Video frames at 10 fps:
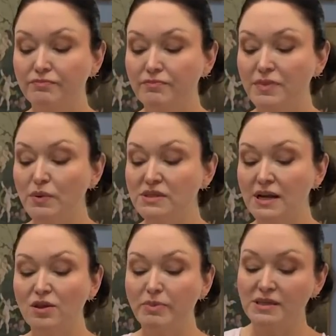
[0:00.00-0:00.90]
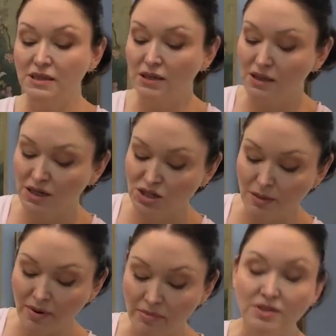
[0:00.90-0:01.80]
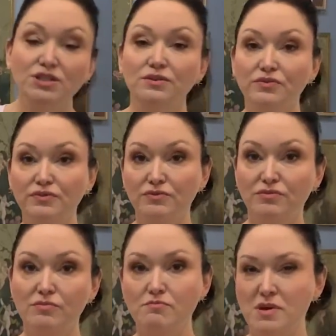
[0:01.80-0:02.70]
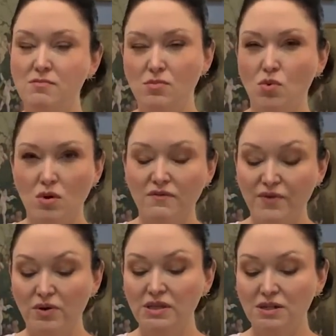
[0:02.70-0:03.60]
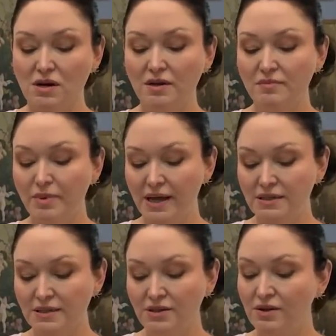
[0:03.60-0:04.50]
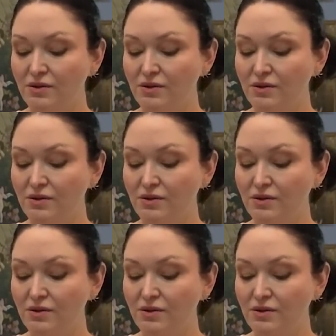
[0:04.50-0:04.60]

there was another piece in the collection I probably should have been more focused on, but you know.